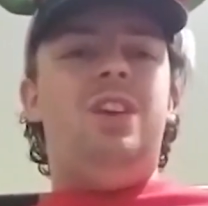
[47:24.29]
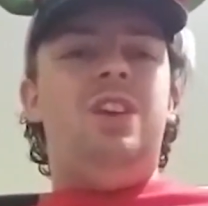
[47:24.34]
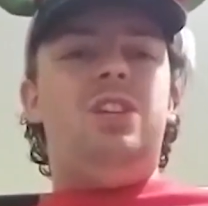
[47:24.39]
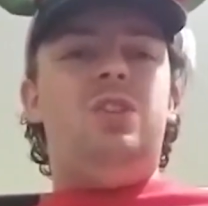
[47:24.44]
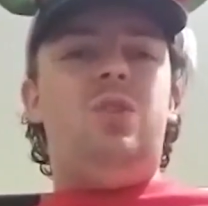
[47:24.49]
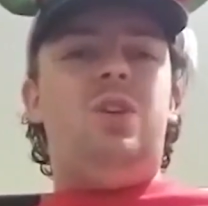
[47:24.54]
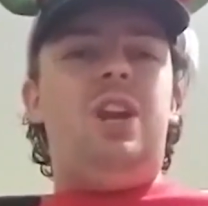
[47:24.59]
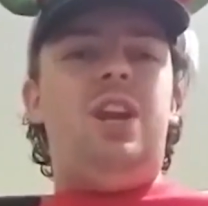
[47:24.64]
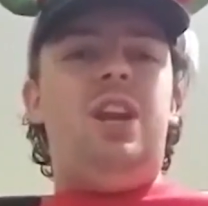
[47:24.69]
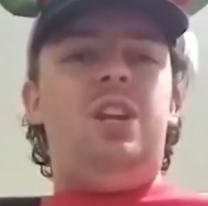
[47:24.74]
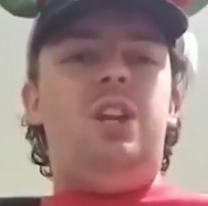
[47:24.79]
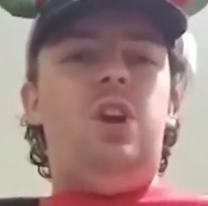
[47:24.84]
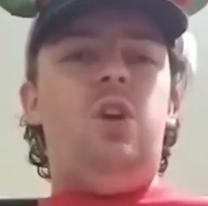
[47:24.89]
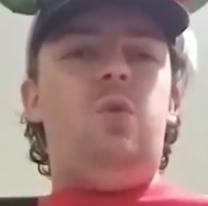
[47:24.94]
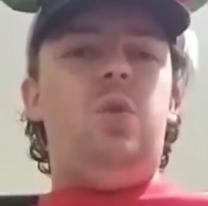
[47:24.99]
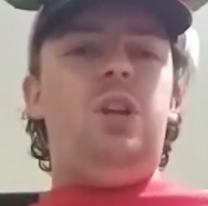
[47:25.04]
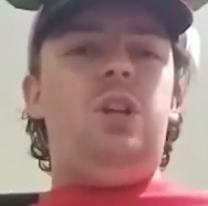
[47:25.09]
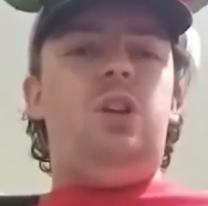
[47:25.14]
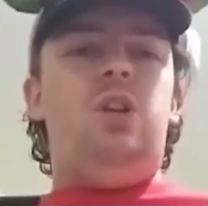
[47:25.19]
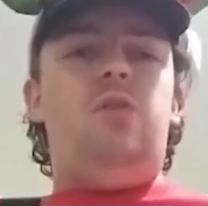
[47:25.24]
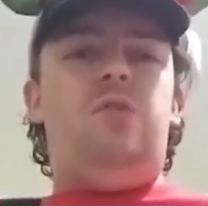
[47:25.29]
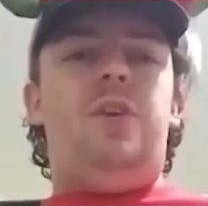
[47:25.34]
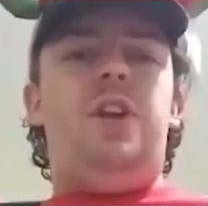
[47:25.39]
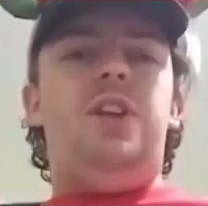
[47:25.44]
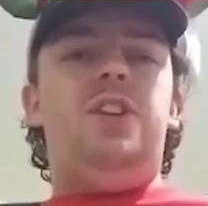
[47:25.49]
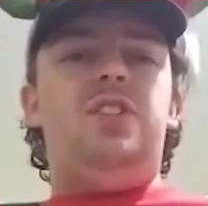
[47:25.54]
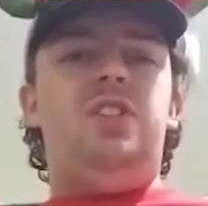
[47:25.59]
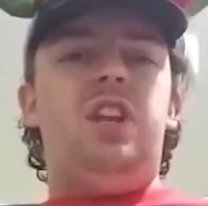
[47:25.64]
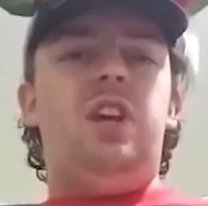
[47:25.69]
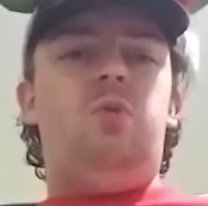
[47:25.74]
So I need you and Goofy to
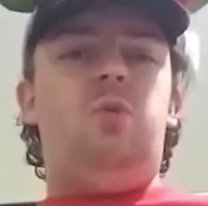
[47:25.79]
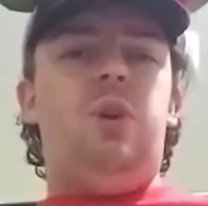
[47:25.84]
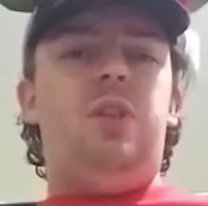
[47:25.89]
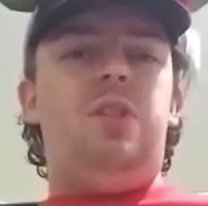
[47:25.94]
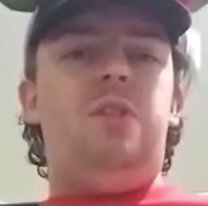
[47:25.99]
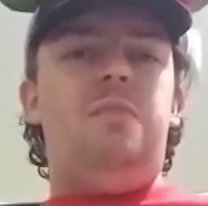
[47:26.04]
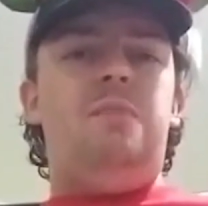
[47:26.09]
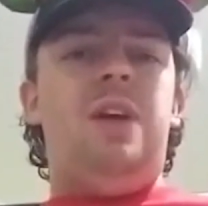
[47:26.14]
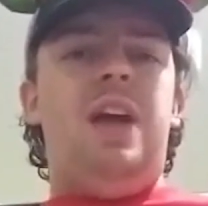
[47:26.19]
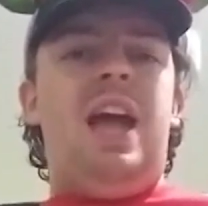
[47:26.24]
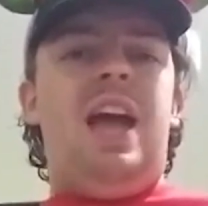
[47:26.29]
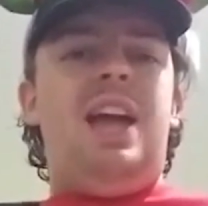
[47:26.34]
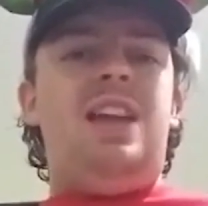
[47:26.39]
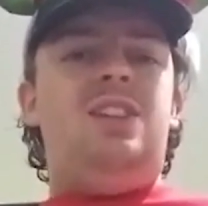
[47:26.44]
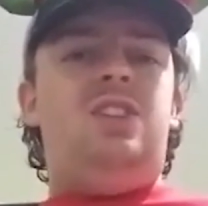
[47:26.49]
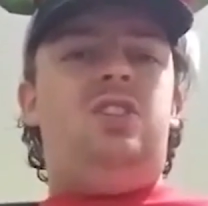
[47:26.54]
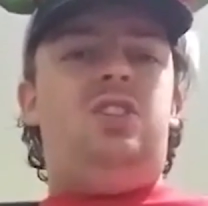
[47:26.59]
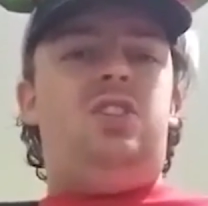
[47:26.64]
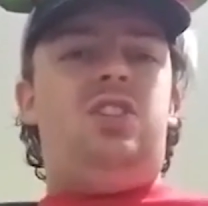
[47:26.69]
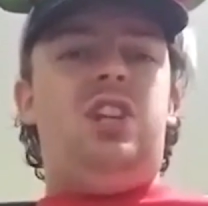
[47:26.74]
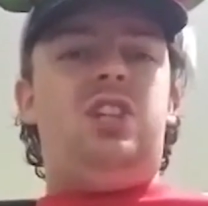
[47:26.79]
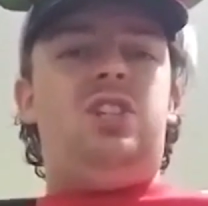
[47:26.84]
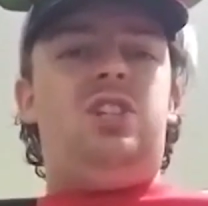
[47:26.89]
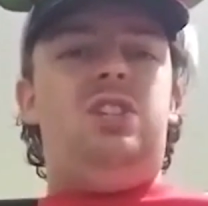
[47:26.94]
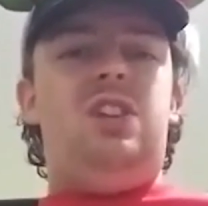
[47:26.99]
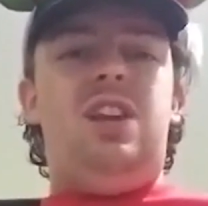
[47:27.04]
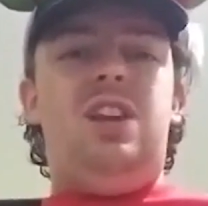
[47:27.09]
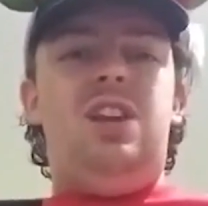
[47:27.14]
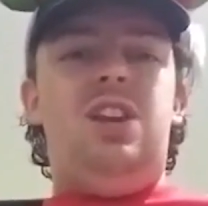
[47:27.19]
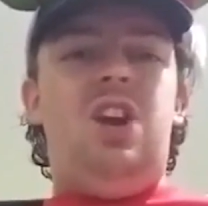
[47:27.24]
stick with him and ditch
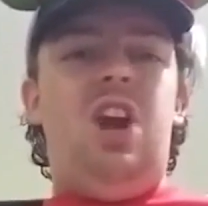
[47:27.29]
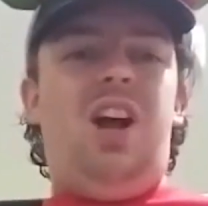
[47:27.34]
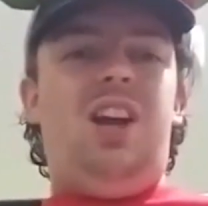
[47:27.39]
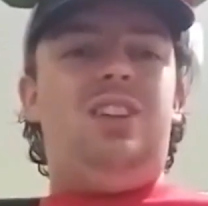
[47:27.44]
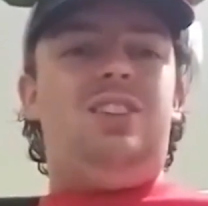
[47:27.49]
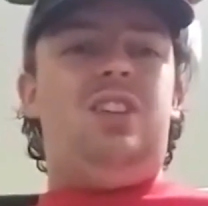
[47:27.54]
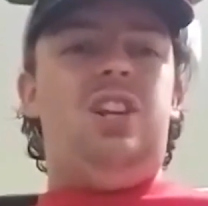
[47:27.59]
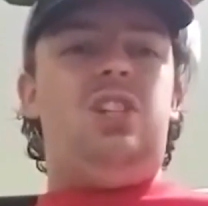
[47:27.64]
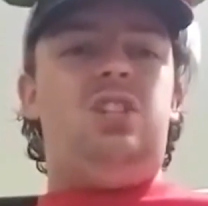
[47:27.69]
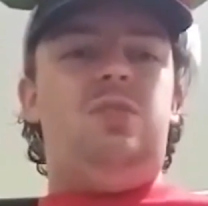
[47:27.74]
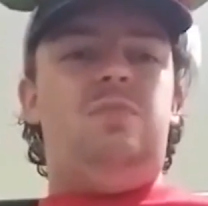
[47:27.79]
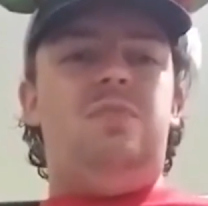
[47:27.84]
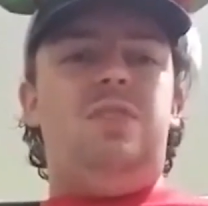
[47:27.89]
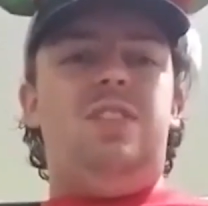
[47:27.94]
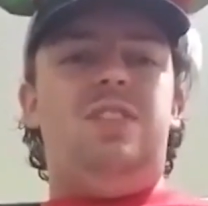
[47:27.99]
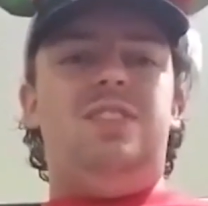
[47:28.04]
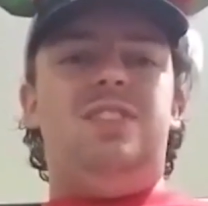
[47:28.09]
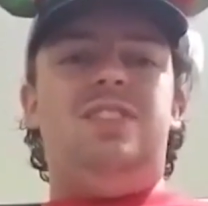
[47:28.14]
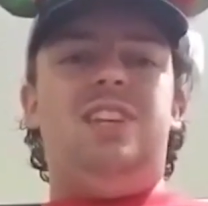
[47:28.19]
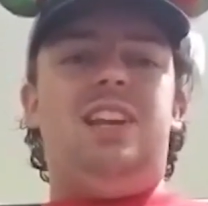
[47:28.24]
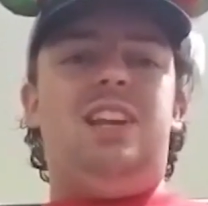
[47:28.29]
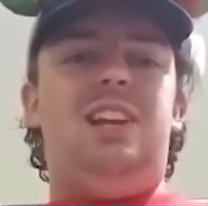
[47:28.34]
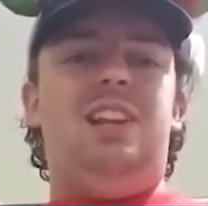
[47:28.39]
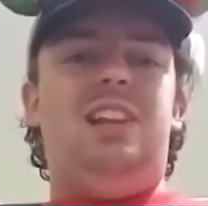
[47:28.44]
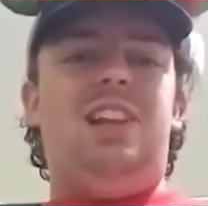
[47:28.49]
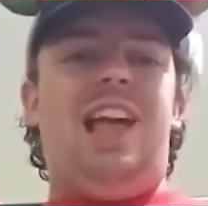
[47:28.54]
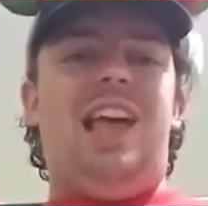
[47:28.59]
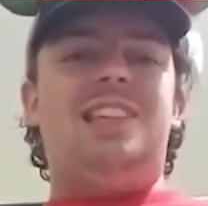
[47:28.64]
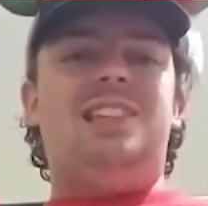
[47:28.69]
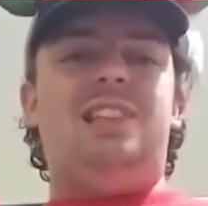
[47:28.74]
and not ditch him in the second to
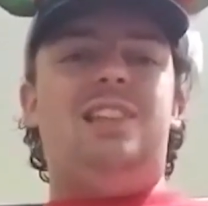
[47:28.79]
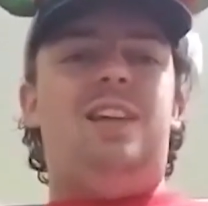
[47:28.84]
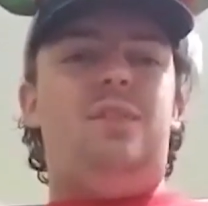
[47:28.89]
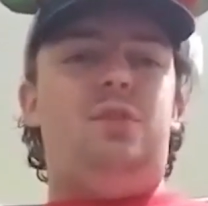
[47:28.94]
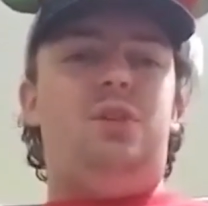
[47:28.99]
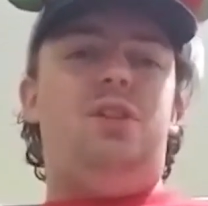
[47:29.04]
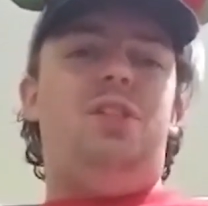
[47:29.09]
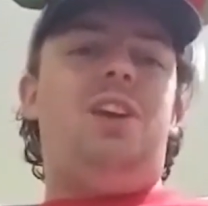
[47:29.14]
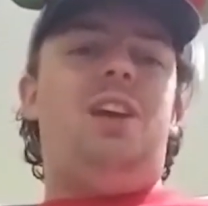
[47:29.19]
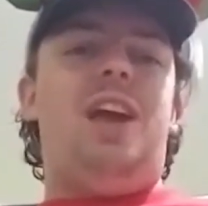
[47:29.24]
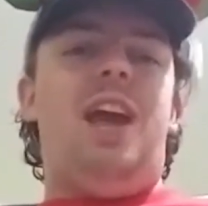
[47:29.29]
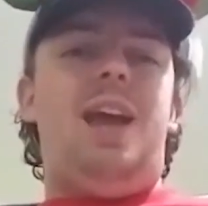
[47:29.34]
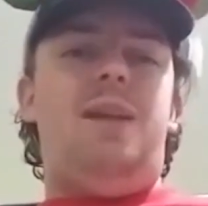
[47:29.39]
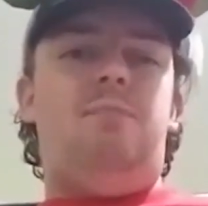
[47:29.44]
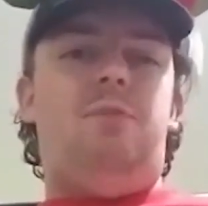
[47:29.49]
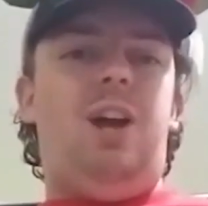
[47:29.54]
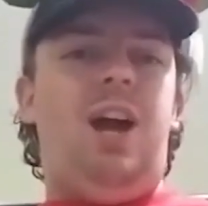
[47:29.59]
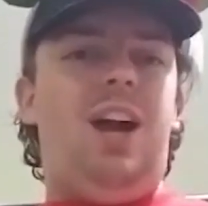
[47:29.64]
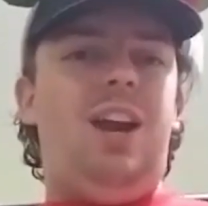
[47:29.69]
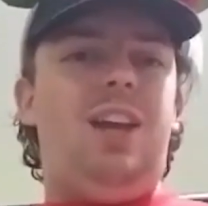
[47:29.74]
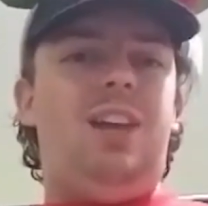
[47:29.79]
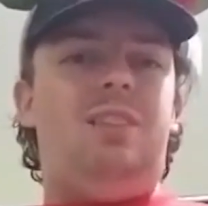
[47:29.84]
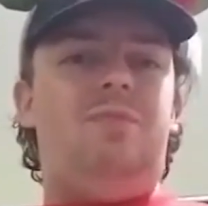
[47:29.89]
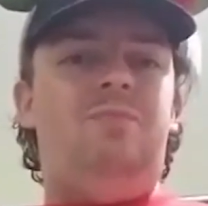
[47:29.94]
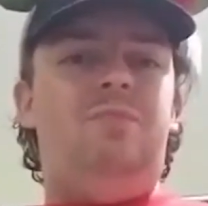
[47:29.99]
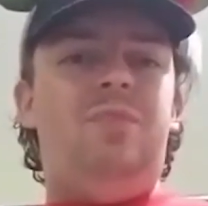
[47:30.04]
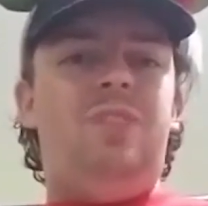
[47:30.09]
last level of the game. Got it?